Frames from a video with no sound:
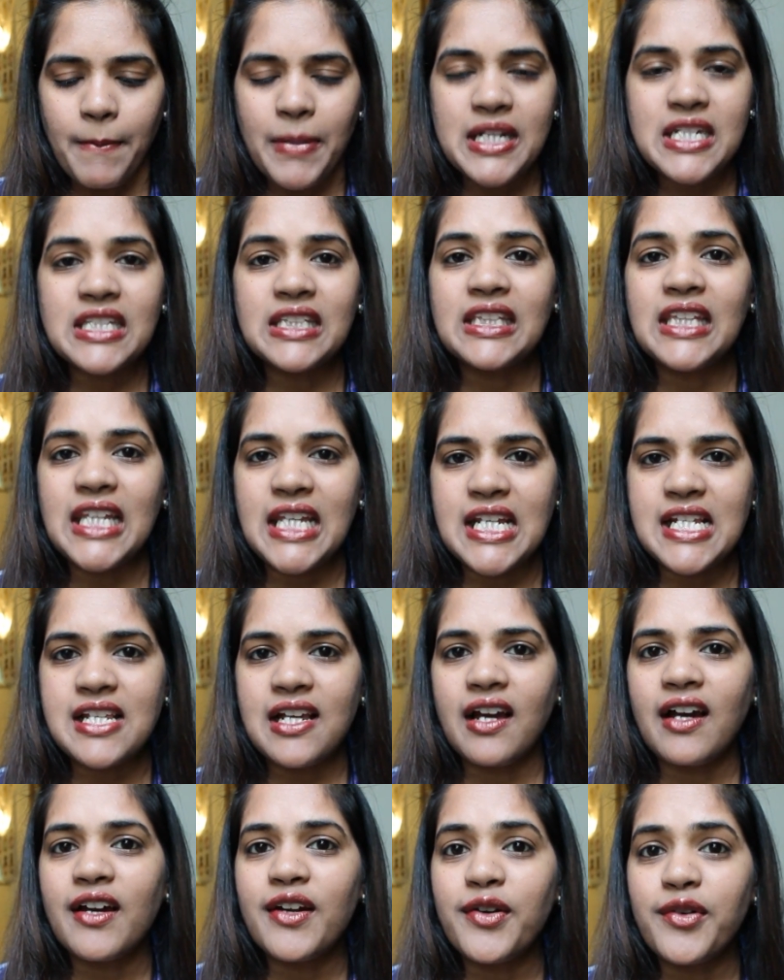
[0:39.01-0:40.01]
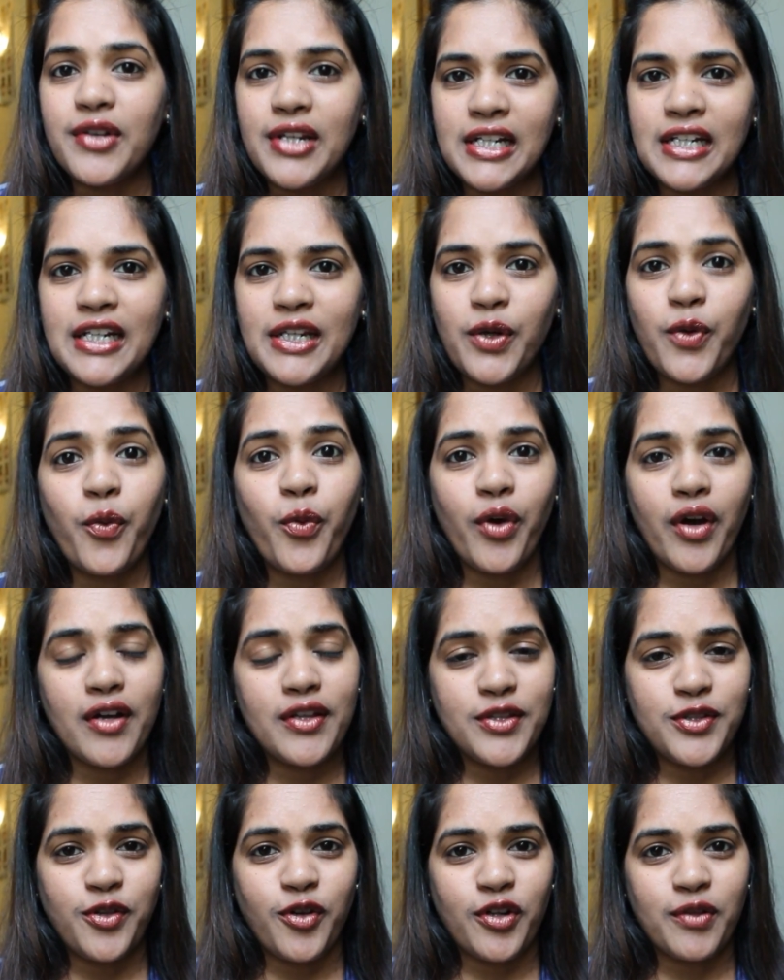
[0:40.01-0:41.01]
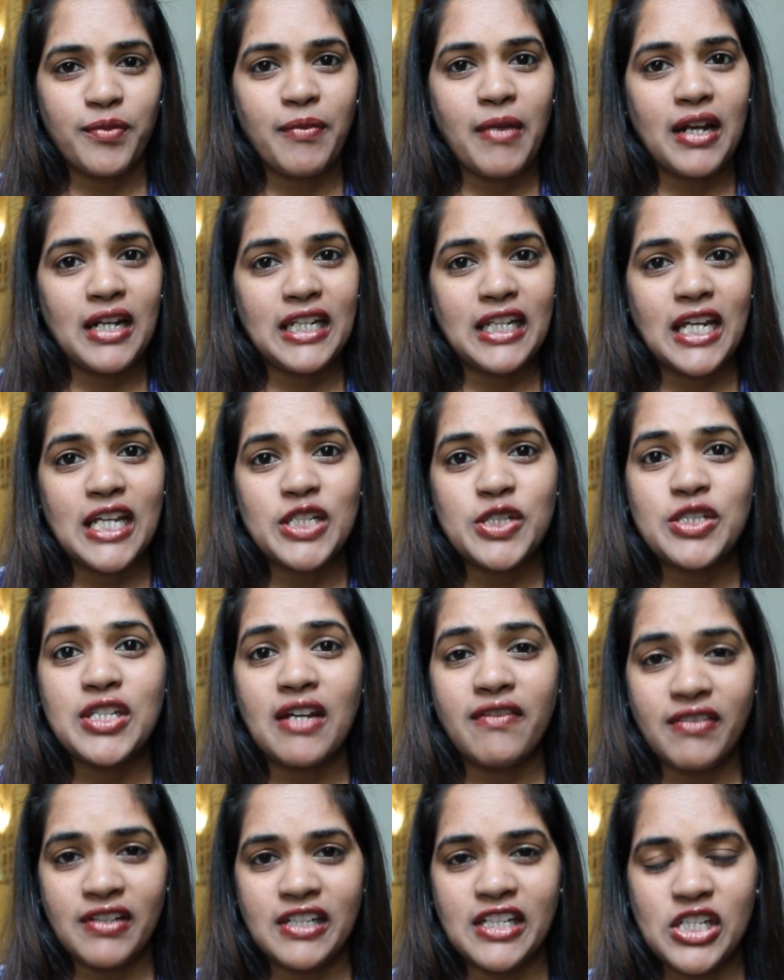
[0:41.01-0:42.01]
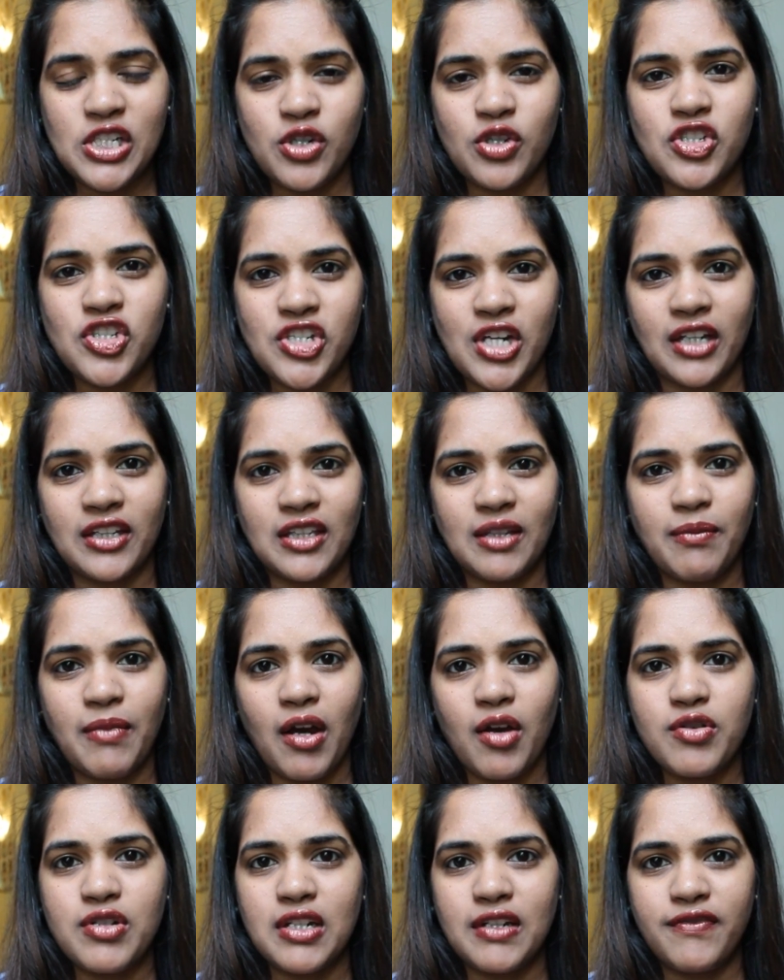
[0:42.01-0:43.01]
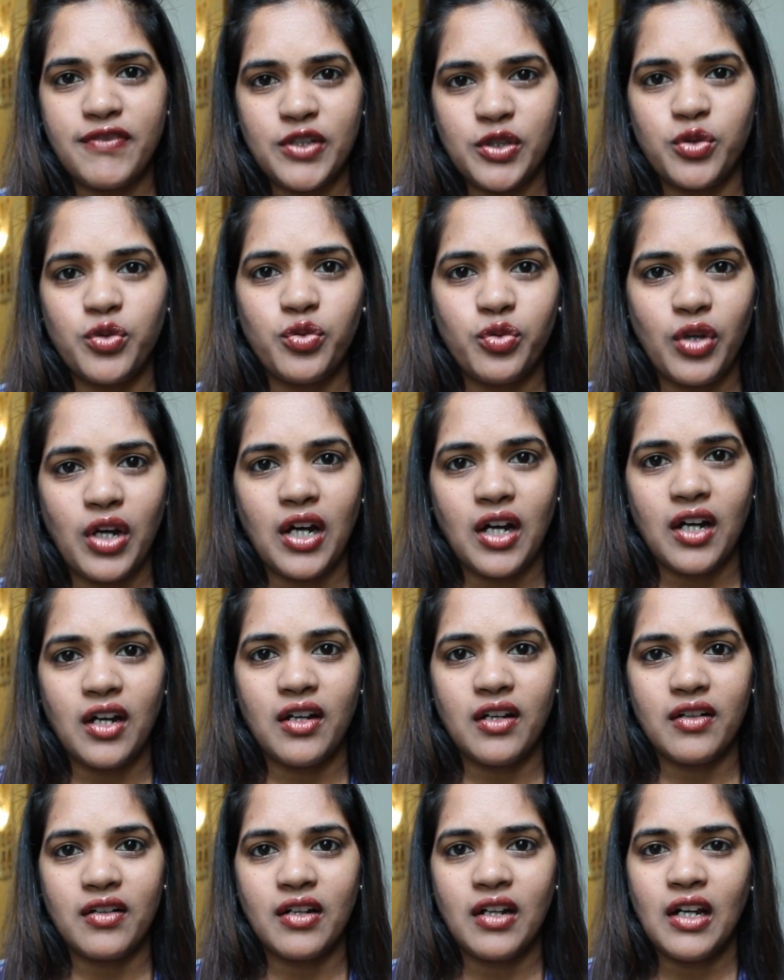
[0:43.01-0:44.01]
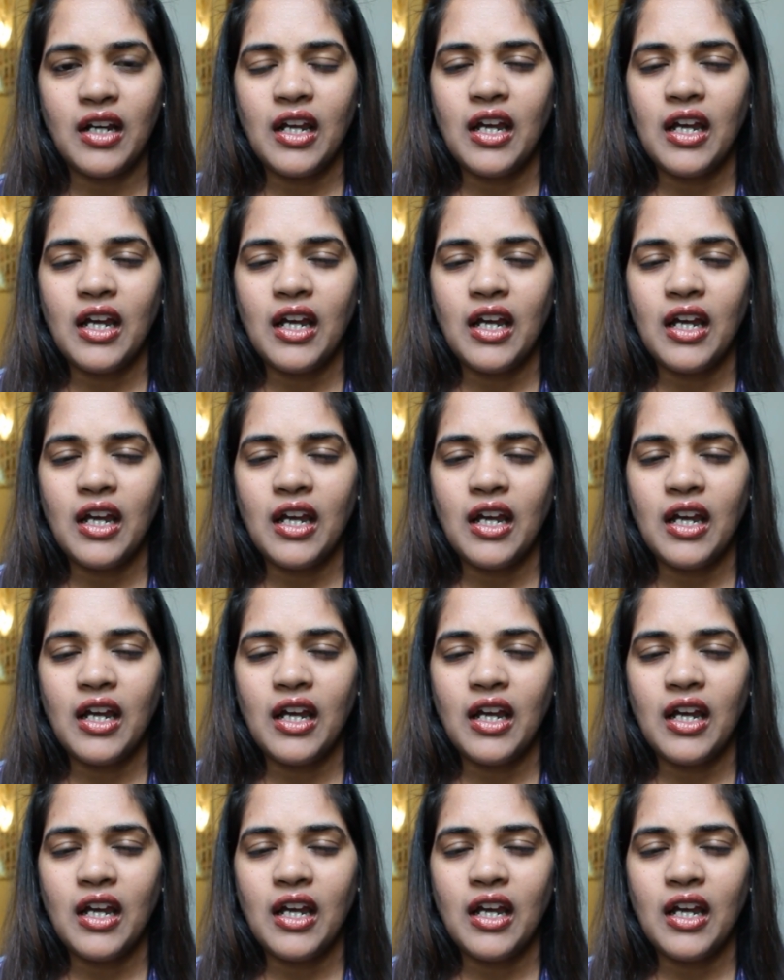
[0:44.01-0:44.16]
But these are really worth your money and you definitely should check them out if you are